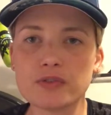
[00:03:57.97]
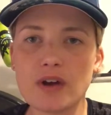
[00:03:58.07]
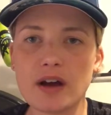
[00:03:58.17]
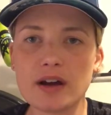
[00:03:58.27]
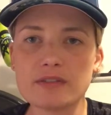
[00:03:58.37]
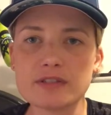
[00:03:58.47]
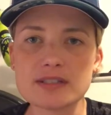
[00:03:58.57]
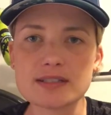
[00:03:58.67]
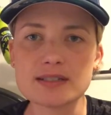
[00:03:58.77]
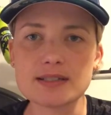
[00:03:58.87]
5 and
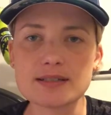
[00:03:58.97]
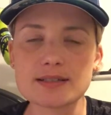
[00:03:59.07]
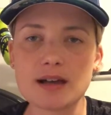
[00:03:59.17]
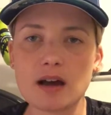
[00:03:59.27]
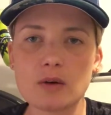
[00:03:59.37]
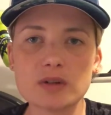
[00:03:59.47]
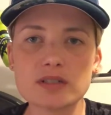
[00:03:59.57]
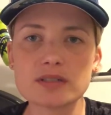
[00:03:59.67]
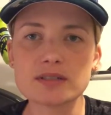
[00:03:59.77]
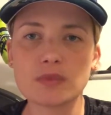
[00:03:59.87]
6 hours